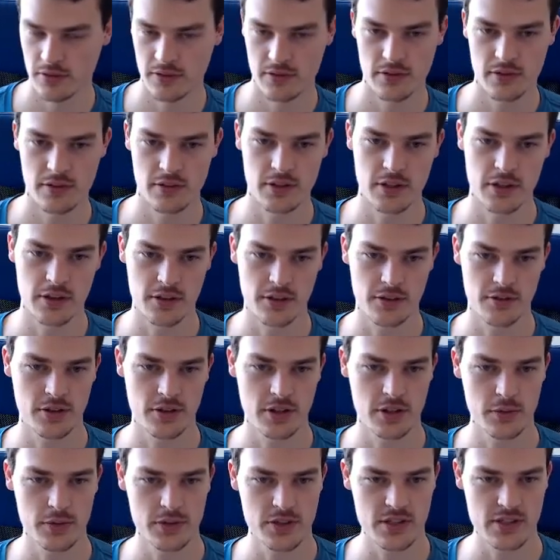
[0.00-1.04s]
the
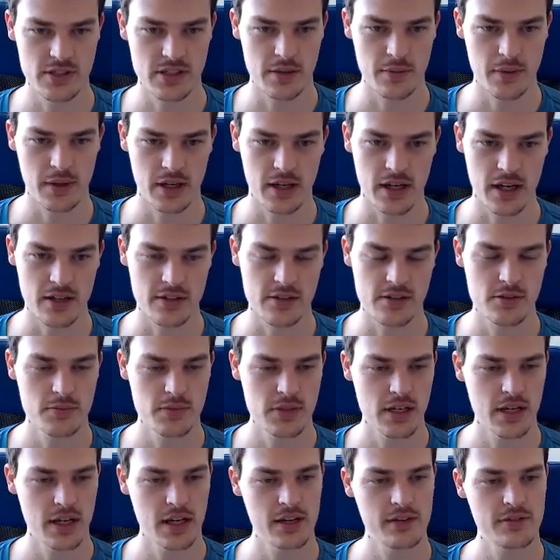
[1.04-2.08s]
3, which is how many costumes
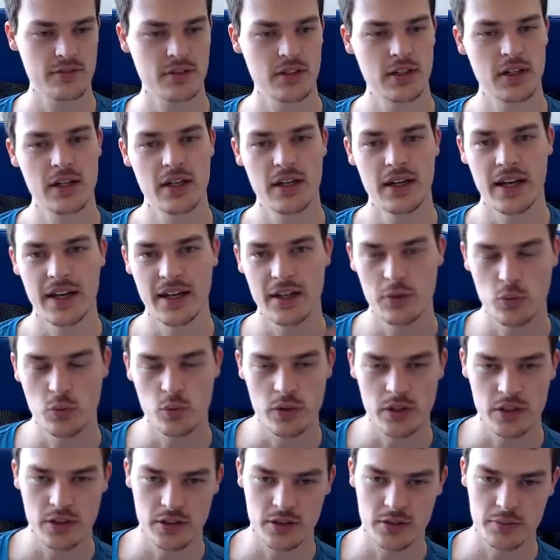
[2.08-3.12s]
I have, it
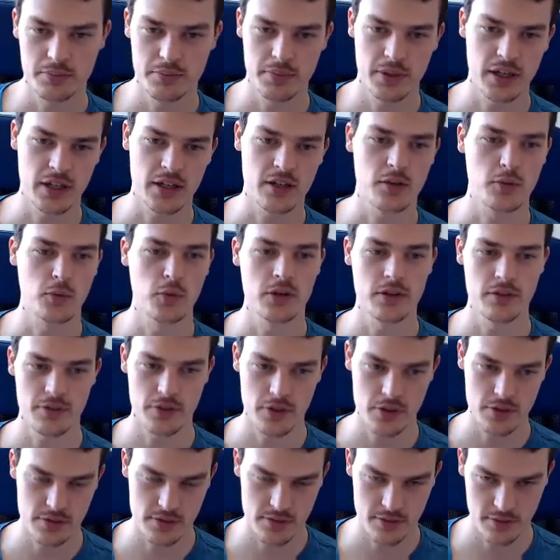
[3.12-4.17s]
will pick one of
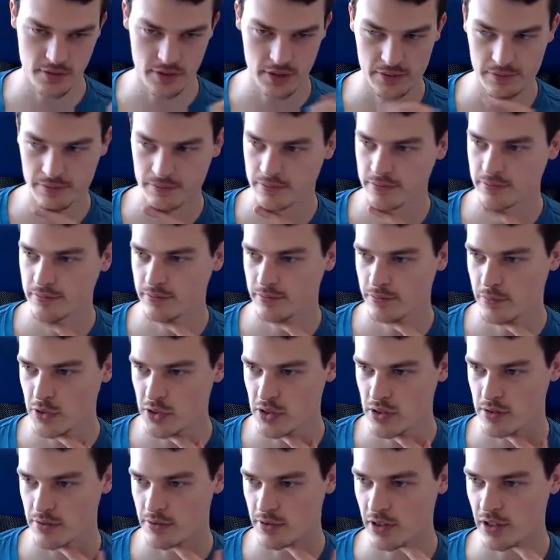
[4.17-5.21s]
those 3, which
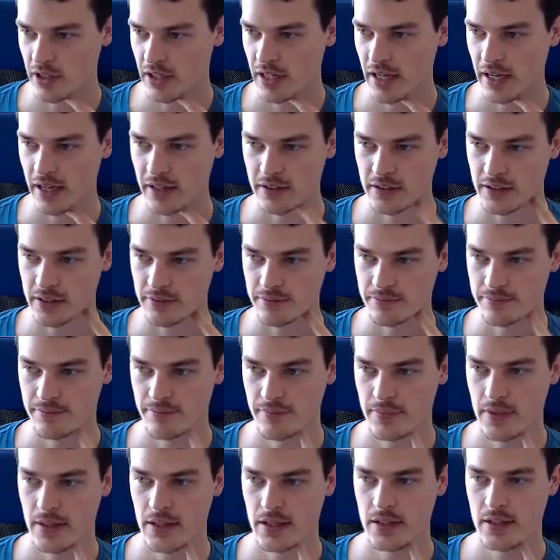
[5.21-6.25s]
is very handy.
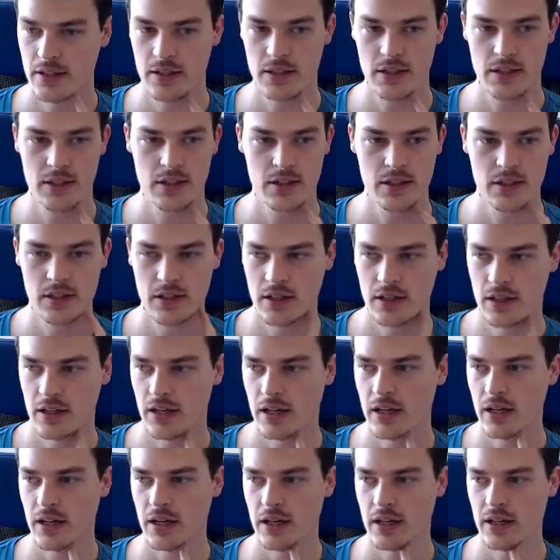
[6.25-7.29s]

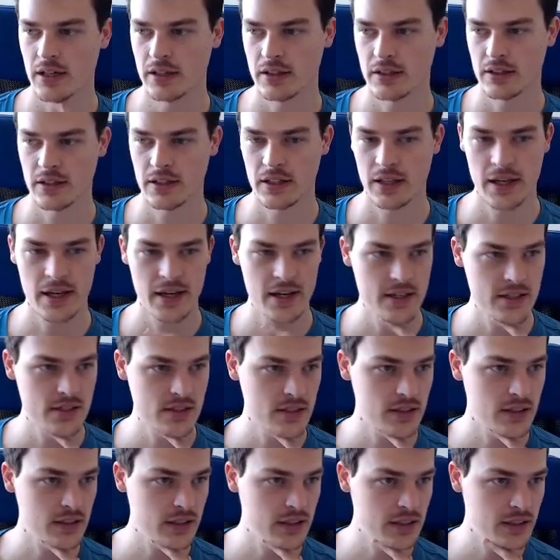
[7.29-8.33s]
And
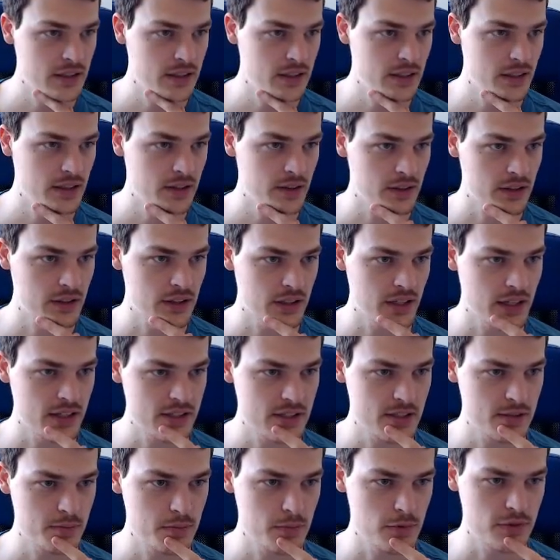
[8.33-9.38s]
lastly,
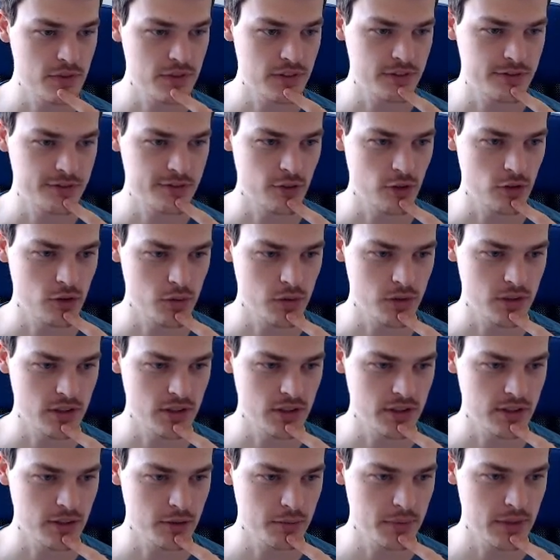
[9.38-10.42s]
let's move it forward a
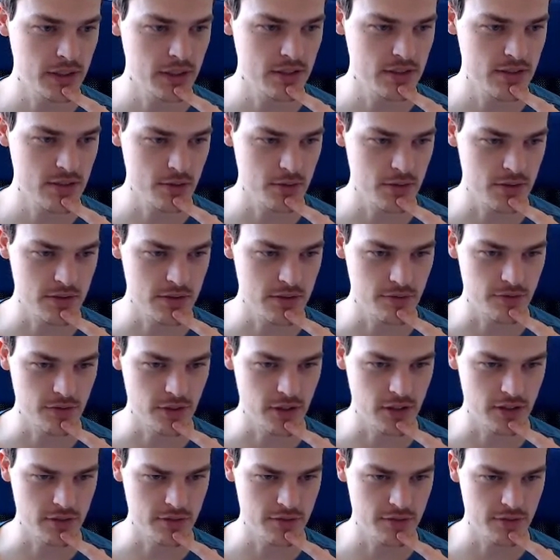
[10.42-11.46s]
little bit so it's in
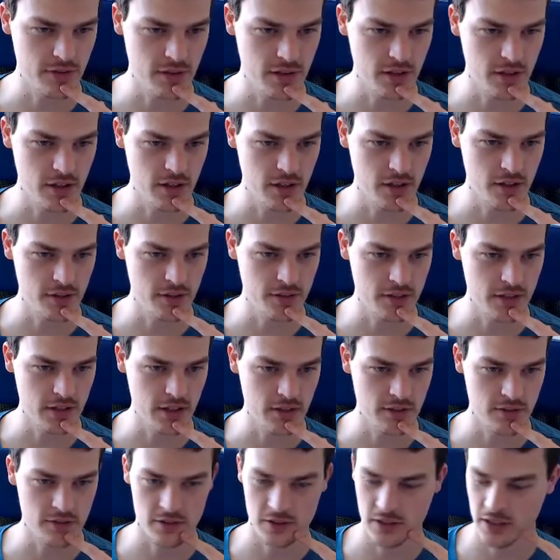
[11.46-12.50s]
front of all the
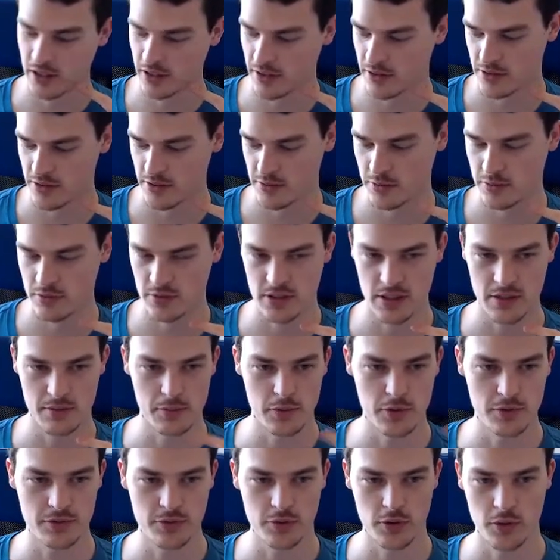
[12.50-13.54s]
other layers. We'll say
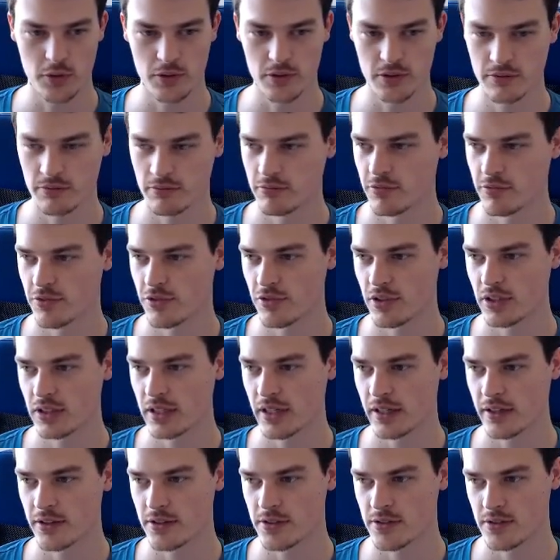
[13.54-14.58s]
move forward 3
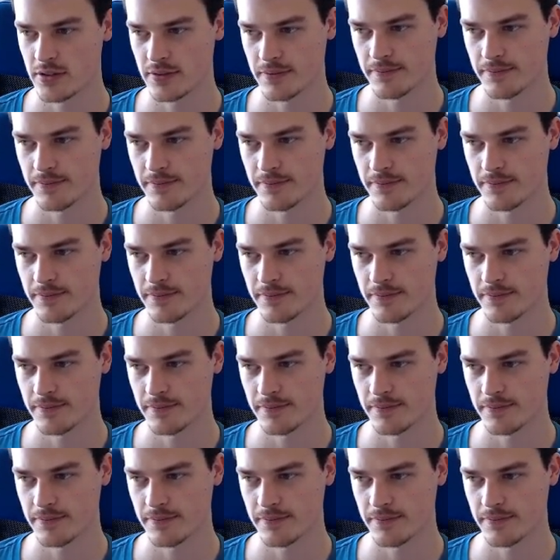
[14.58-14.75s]
layers.